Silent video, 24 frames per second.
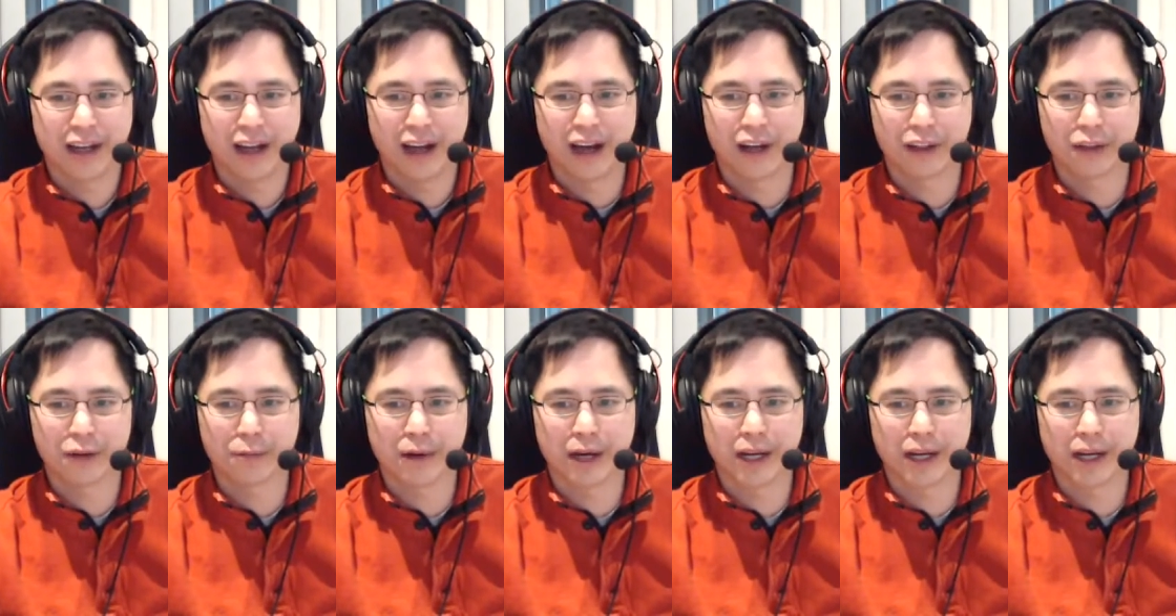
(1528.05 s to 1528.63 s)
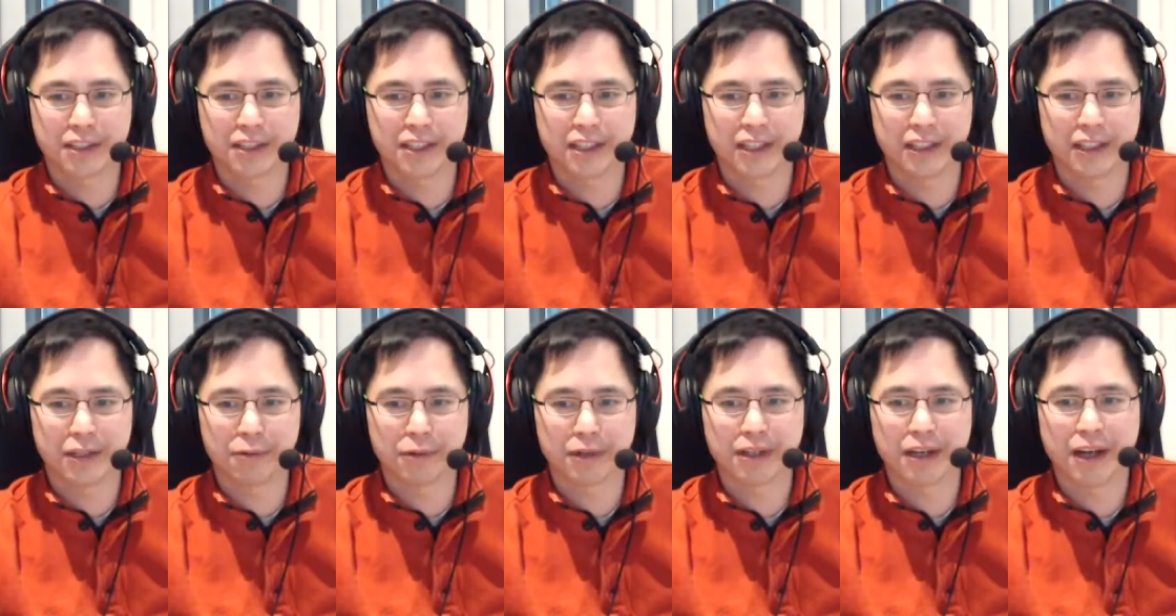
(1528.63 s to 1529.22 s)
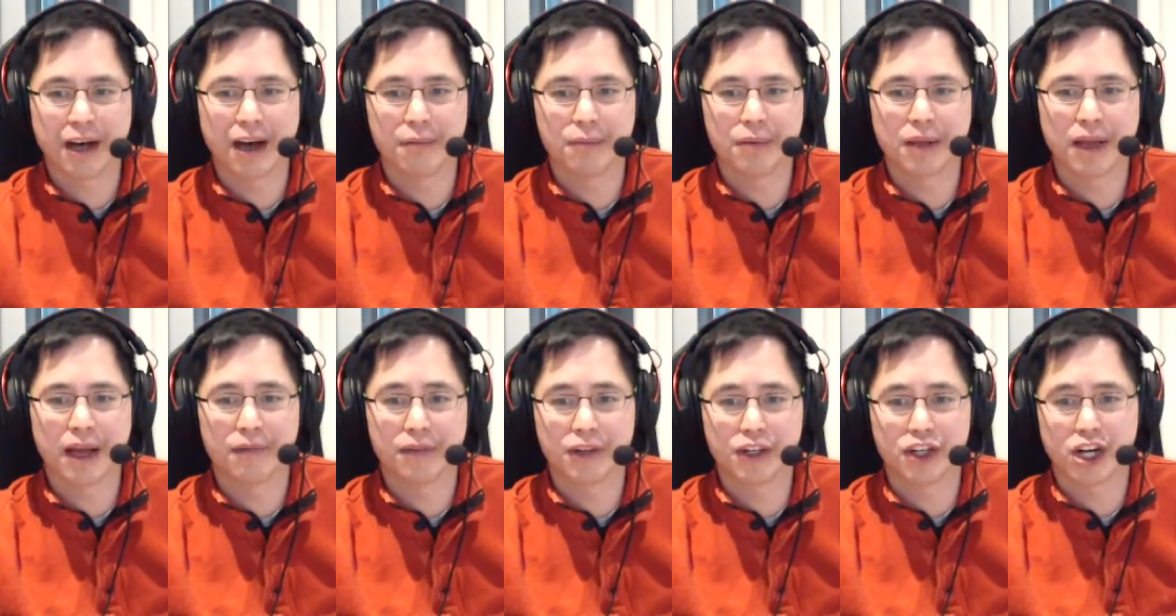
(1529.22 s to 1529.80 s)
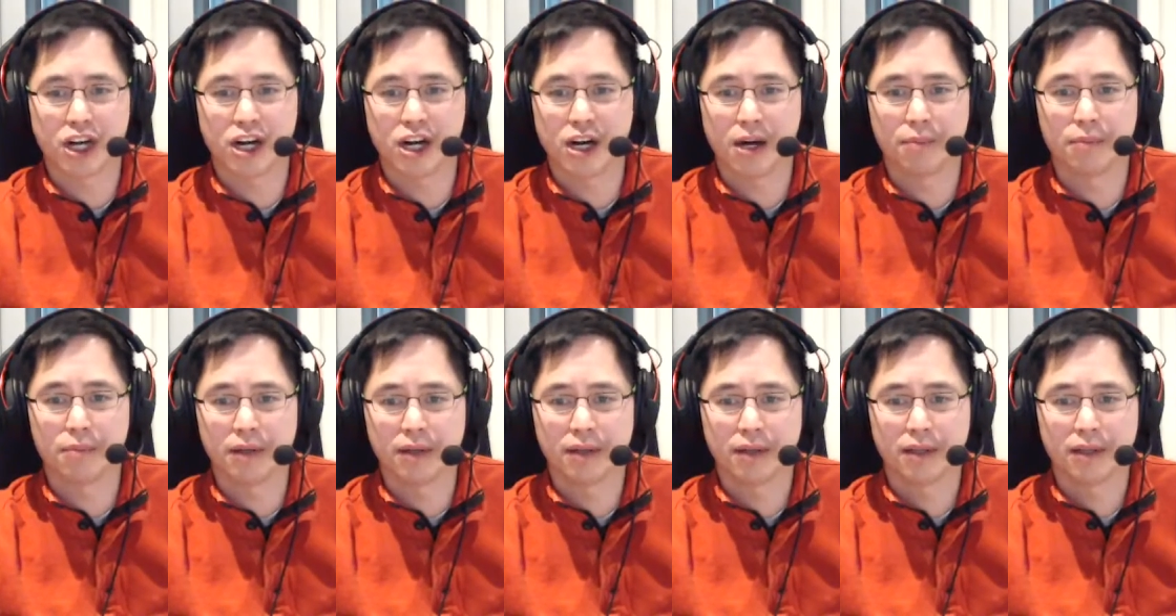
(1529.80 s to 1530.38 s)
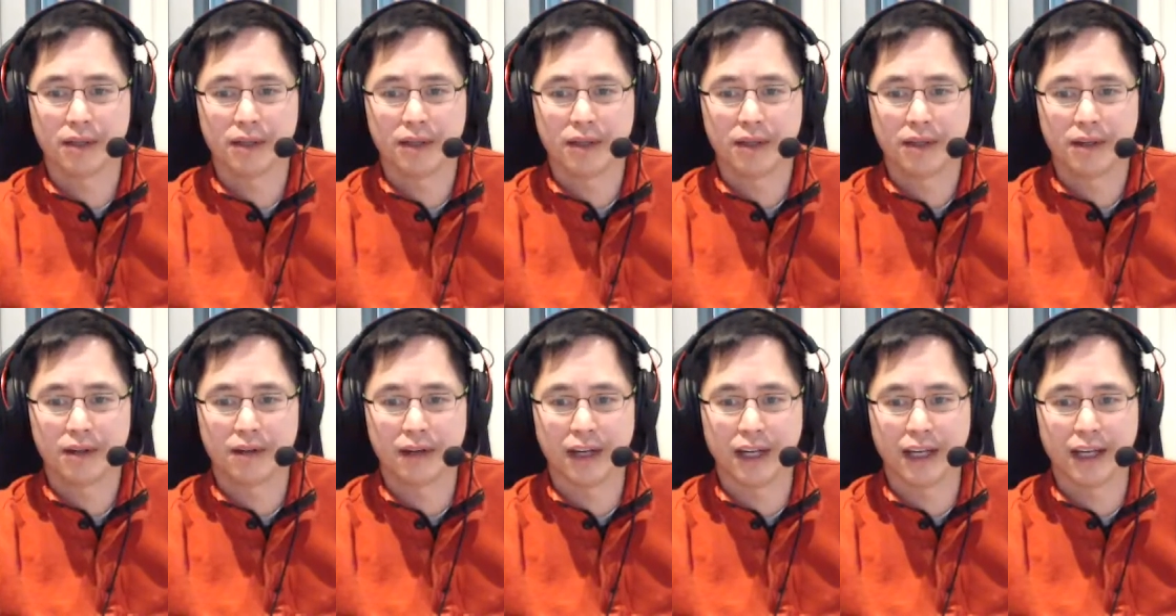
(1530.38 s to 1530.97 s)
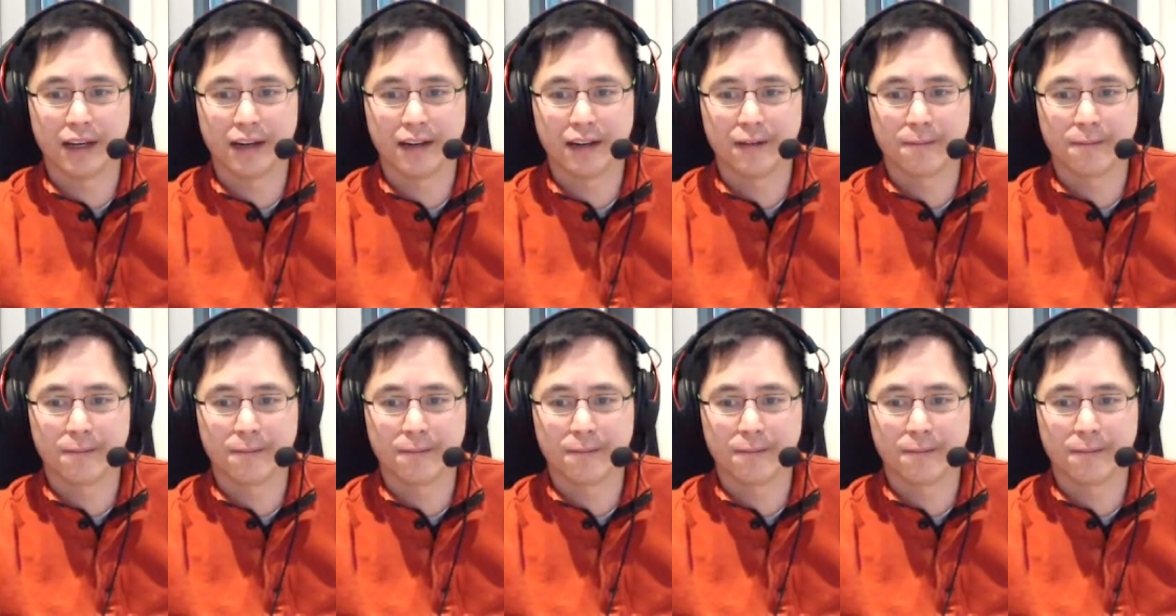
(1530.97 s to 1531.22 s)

Otherwise, Dylan would not have a job, right?